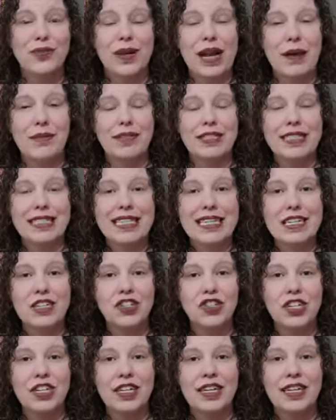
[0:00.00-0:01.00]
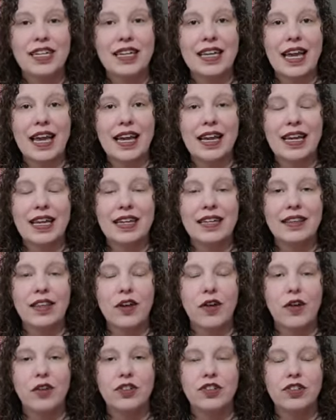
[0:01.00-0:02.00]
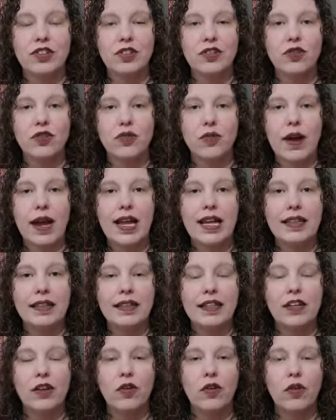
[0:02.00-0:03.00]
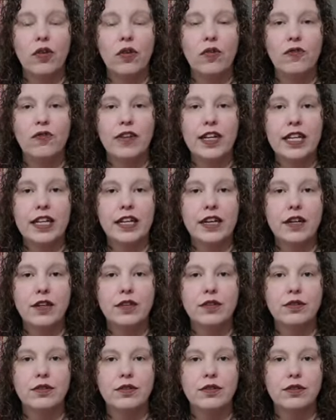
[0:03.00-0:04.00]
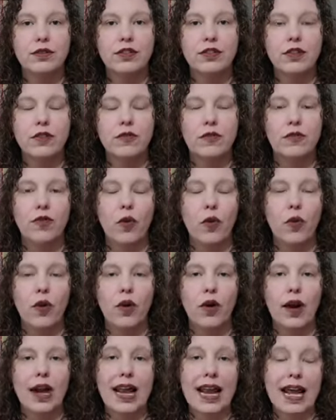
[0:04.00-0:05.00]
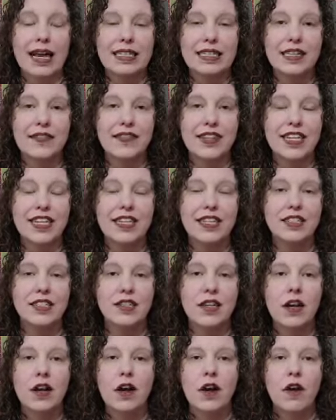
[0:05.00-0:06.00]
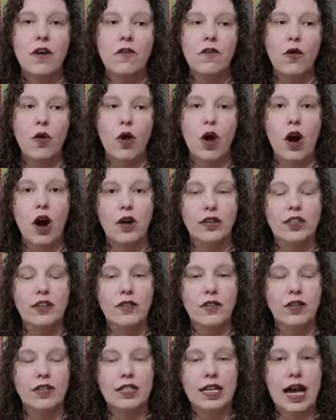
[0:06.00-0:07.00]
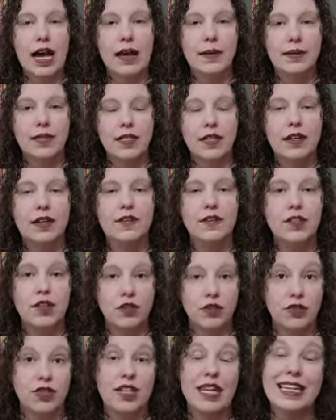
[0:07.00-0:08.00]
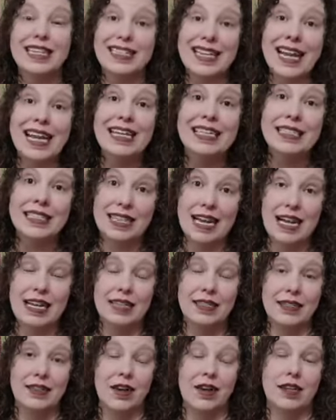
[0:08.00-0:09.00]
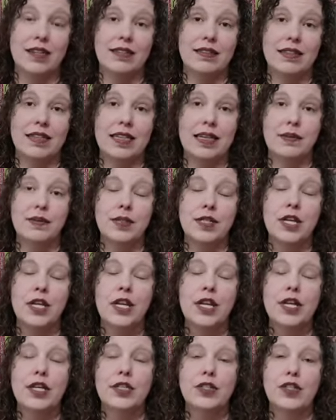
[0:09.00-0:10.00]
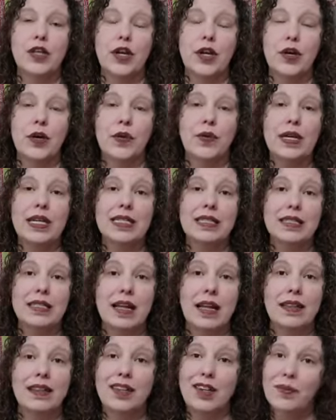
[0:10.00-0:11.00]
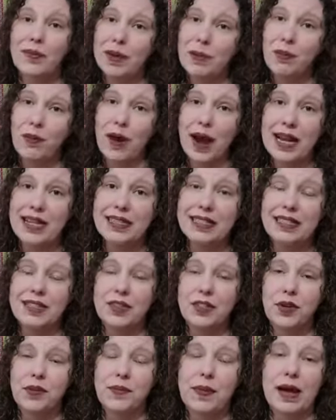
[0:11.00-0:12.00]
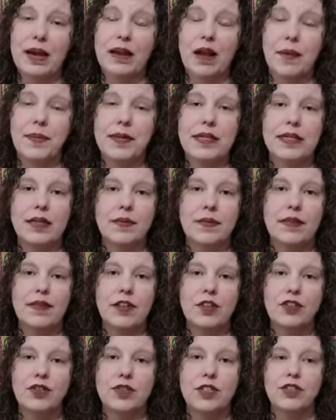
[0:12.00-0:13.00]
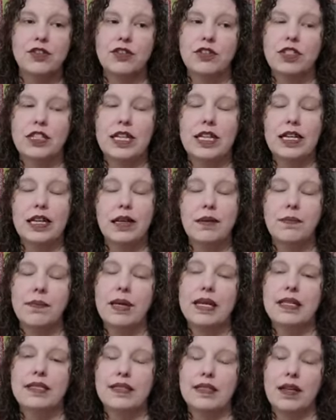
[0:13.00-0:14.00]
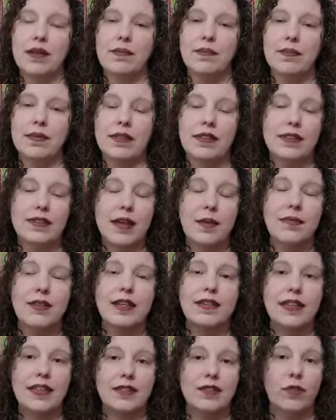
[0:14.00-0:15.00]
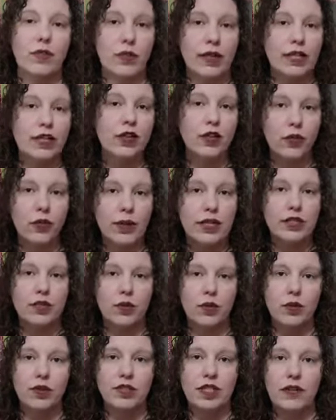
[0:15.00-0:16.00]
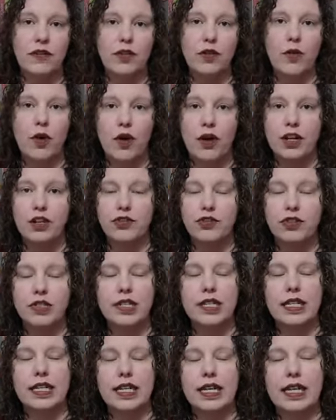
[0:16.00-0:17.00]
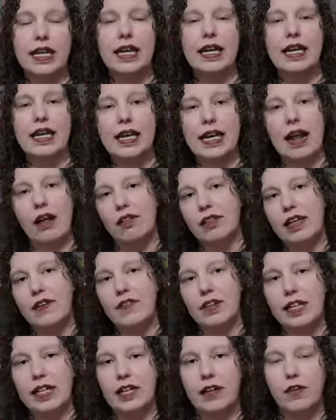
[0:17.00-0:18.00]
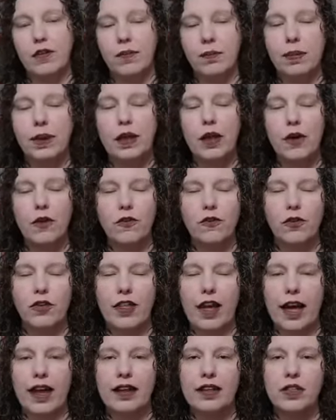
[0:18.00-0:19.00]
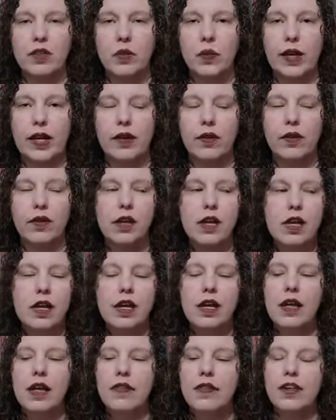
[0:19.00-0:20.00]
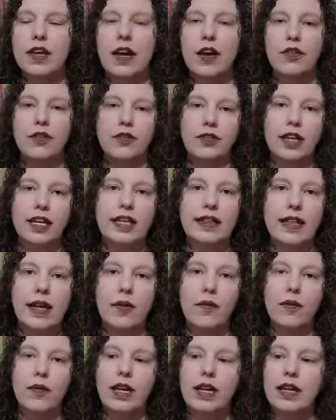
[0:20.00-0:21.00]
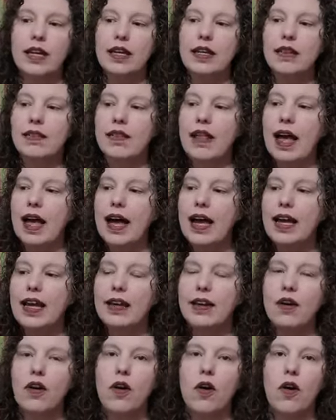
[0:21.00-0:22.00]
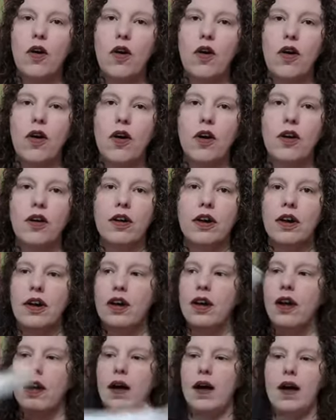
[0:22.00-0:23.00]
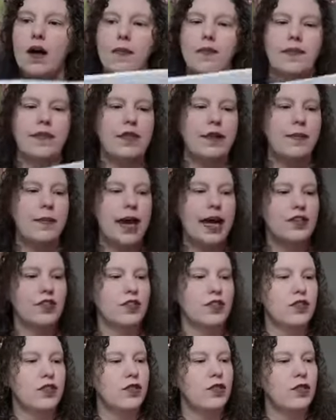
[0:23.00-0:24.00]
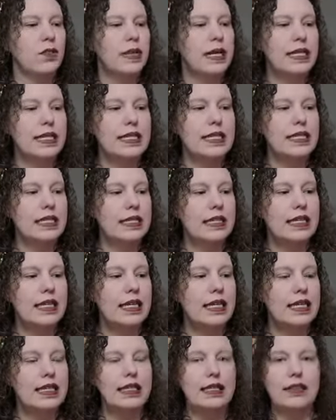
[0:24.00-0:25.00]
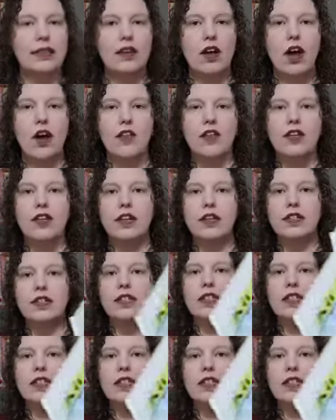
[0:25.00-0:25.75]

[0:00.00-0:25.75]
when I was teaching and there are just great little videos for and activities for all different types of social studies and science concepts. So it's a little bit pricey, so it might not be something that you're interested in, but it's something, something that's a really good resource if you are interested in it. Again, I'll leave a link below for that as well. The other thing that we like are um, the Magic School Bus kits called the Young